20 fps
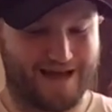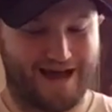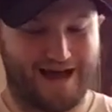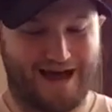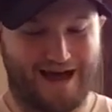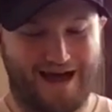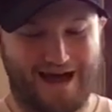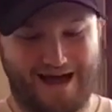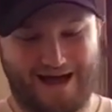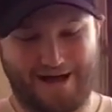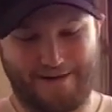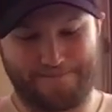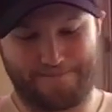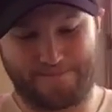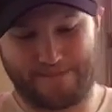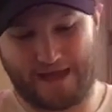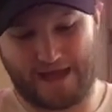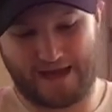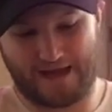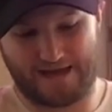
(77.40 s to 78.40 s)

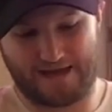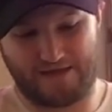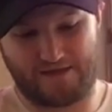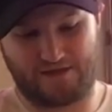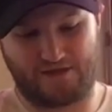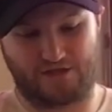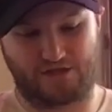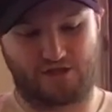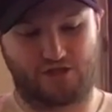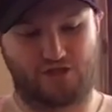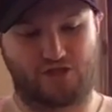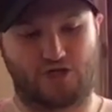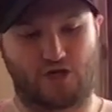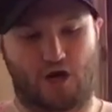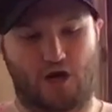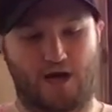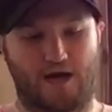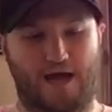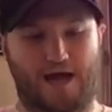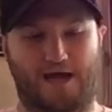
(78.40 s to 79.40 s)
And the
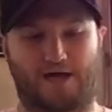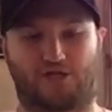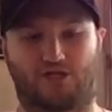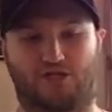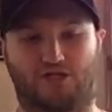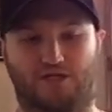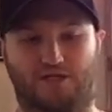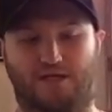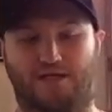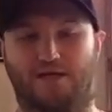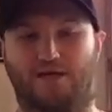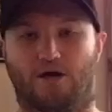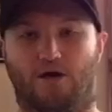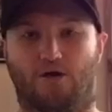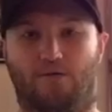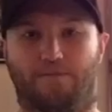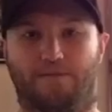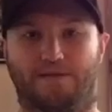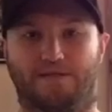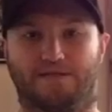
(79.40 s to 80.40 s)
jaw actually
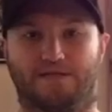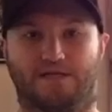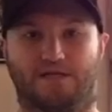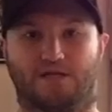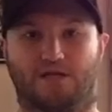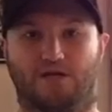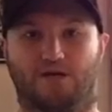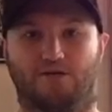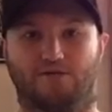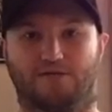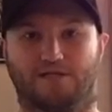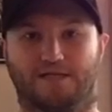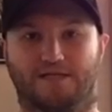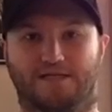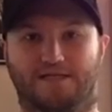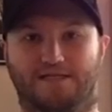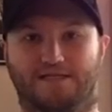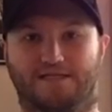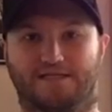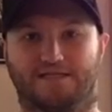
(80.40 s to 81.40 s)
opens and
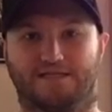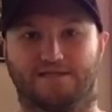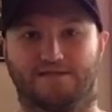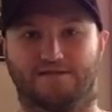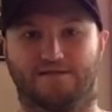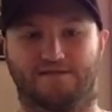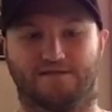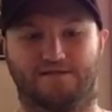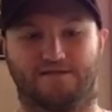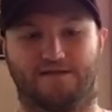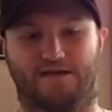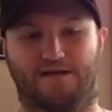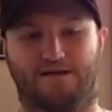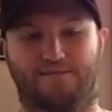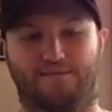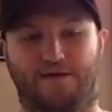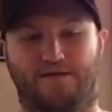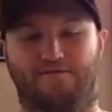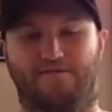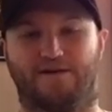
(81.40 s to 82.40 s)
closes, not on
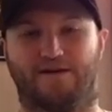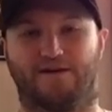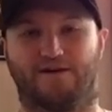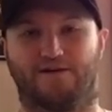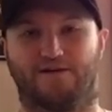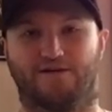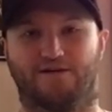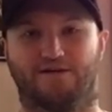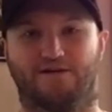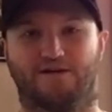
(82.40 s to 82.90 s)
my finger.